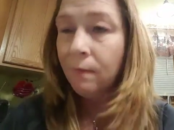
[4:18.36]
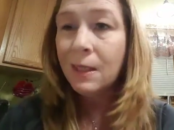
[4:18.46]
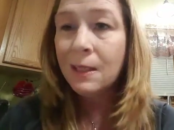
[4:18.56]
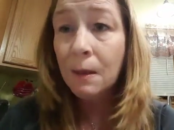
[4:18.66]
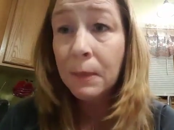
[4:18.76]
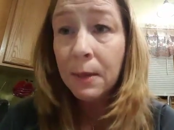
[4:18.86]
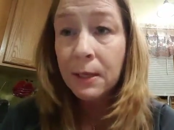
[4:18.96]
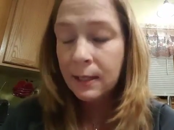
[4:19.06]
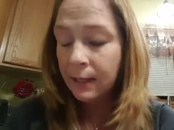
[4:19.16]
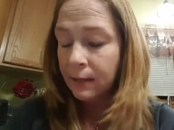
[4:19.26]
Sometimes
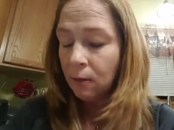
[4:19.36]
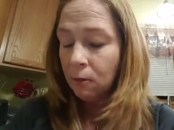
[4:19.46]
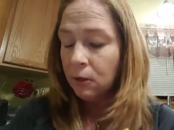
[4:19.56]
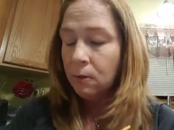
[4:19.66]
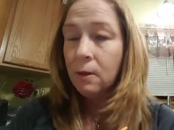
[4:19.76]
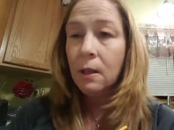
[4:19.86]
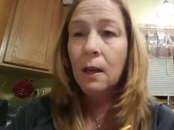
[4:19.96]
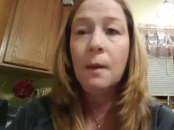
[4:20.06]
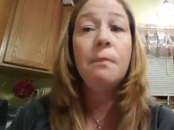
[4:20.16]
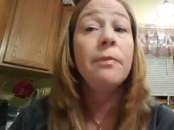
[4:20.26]
they say don't use
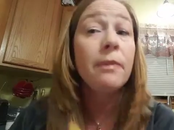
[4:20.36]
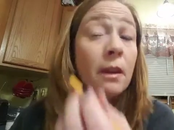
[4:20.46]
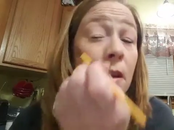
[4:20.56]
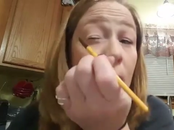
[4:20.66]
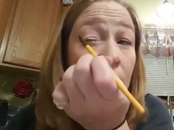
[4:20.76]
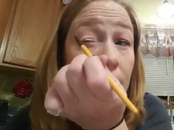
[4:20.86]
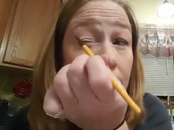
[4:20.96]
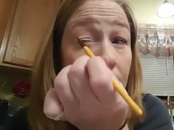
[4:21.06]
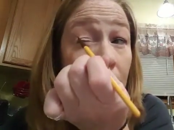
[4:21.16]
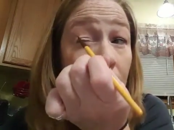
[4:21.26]

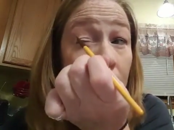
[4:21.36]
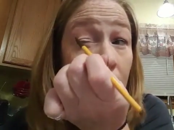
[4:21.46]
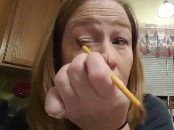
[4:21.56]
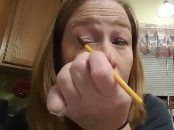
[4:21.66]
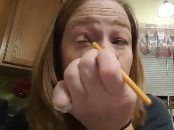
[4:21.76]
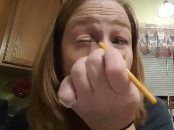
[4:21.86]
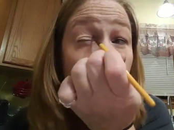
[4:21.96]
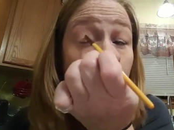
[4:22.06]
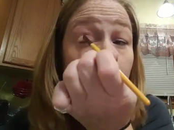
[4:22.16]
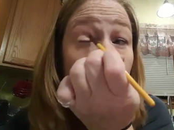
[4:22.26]
anything on your
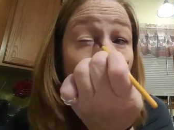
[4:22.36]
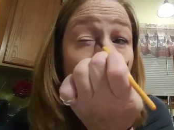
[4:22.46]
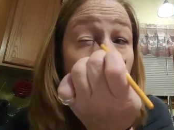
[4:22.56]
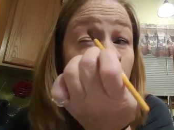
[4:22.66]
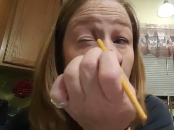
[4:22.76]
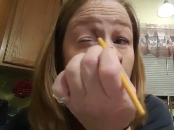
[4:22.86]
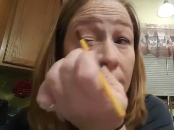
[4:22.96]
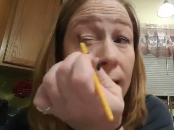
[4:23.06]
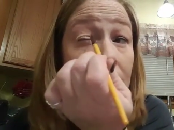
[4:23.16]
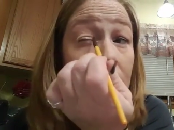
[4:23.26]

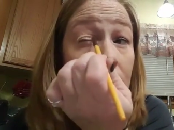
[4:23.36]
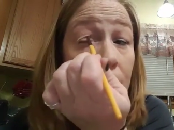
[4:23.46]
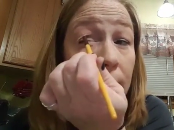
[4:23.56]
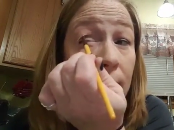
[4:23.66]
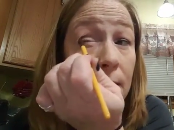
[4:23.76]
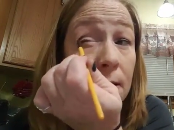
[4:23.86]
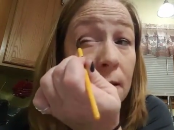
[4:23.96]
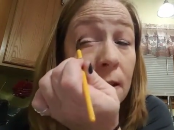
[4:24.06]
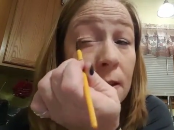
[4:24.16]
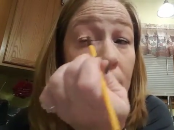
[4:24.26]
eyelids because
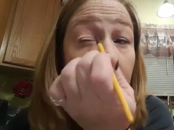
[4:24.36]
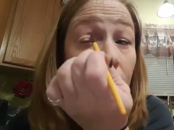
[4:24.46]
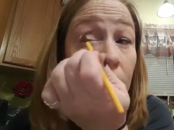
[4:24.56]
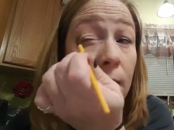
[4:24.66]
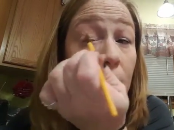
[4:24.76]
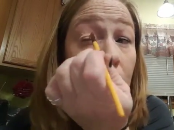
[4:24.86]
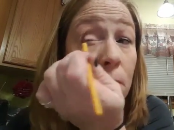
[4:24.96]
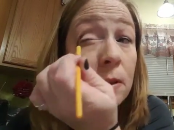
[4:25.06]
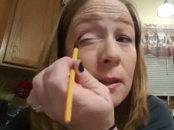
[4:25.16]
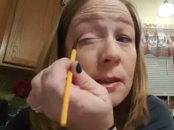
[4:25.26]
it's like one of the
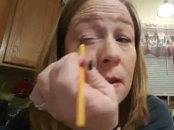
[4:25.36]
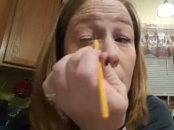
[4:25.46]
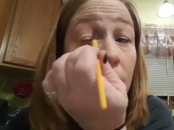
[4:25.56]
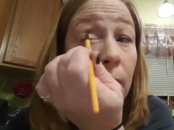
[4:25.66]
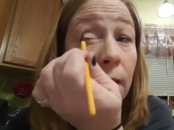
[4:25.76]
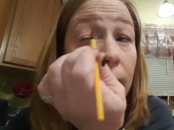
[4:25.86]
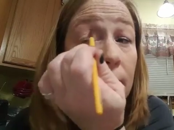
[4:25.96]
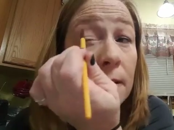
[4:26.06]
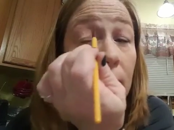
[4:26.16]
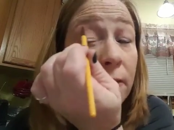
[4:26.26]
most sensitive
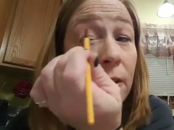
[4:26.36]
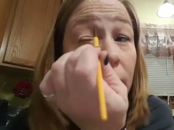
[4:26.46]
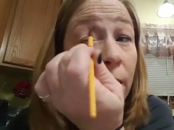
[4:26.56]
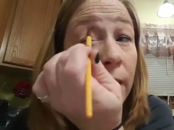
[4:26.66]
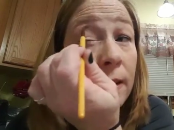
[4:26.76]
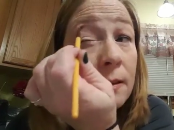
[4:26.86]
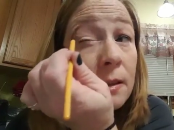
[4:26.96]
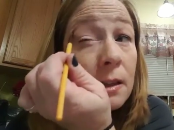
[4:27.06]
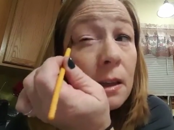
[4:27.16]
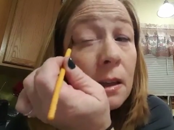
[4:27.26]
areas of your face.